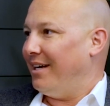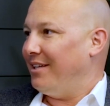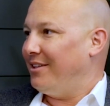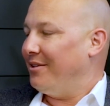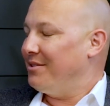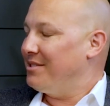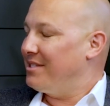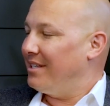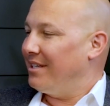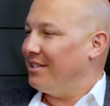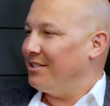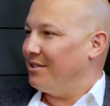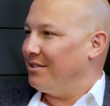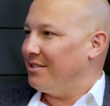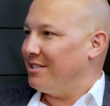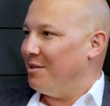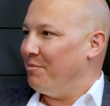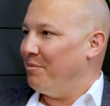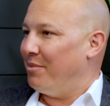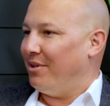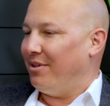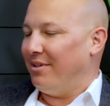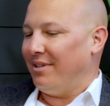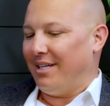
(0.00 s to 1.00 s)
Right? Those things are
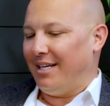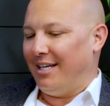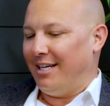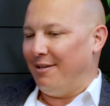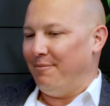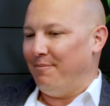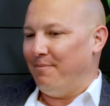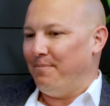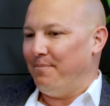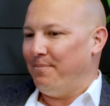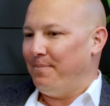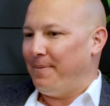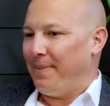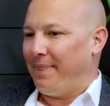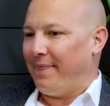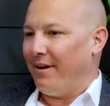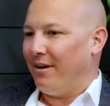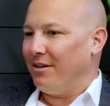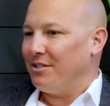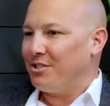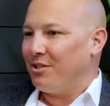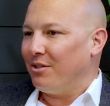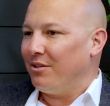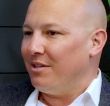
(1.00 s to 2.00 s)
simple.
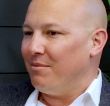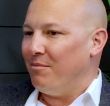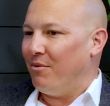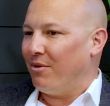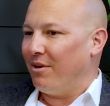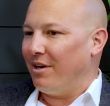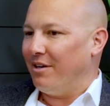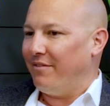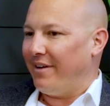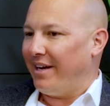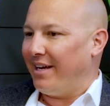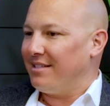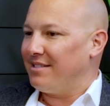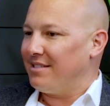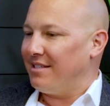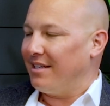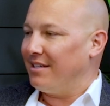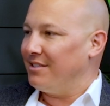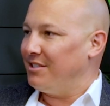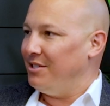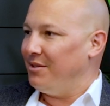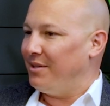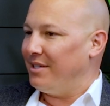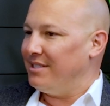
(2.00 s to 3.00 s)
There are certainly more advanced
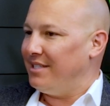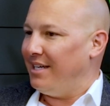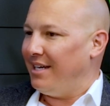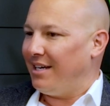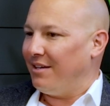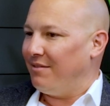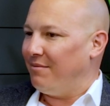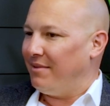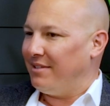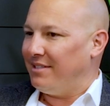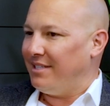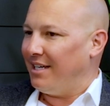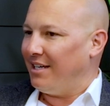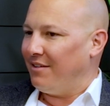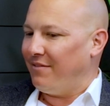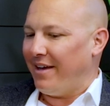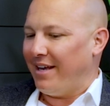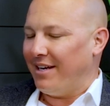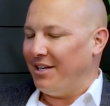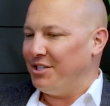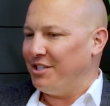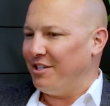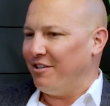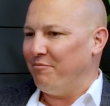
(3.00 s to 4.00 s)
things that you can take
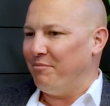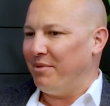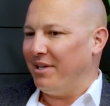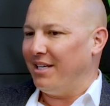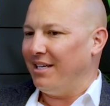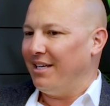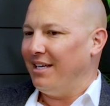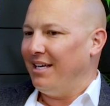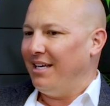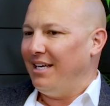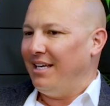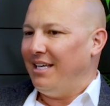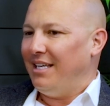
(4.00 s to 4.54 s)
advantage of, but